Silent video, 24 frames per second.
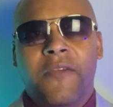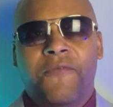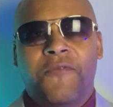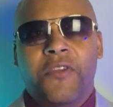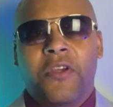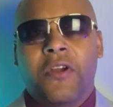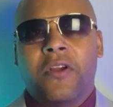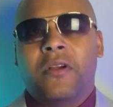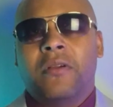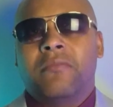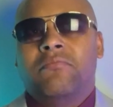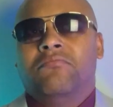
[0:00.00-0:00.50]

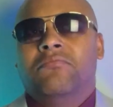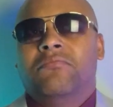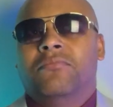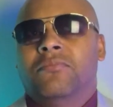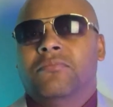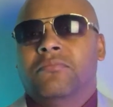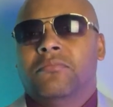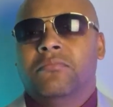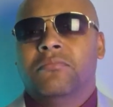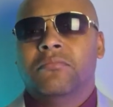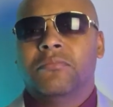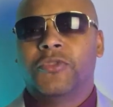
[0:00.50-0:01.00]
you're
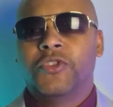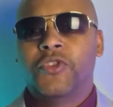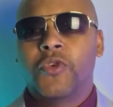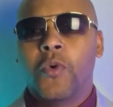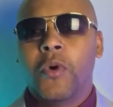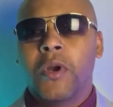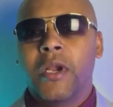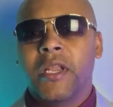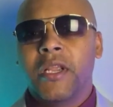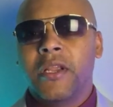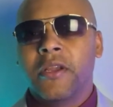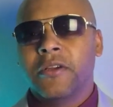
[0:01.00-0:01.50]

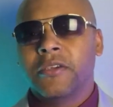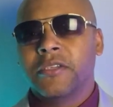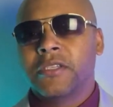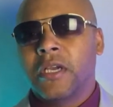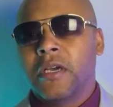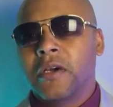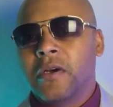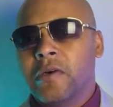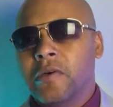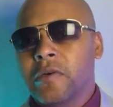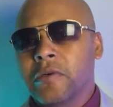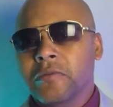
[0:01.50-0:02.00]
20 years
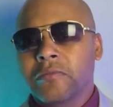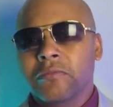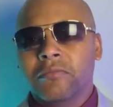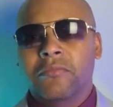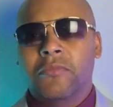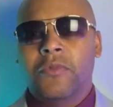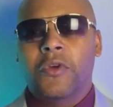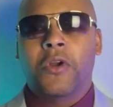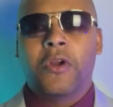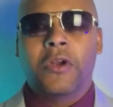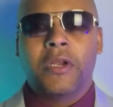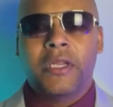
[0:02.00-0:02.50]
old,
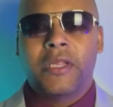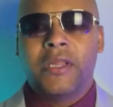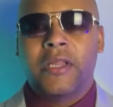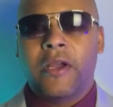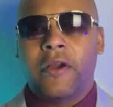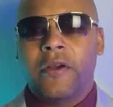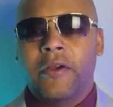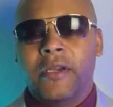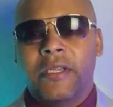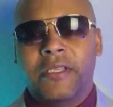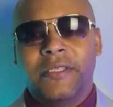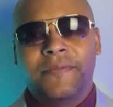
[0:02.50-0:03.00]
early
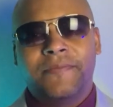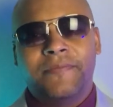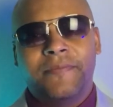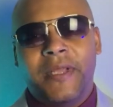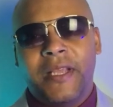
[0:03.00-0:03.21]
30s,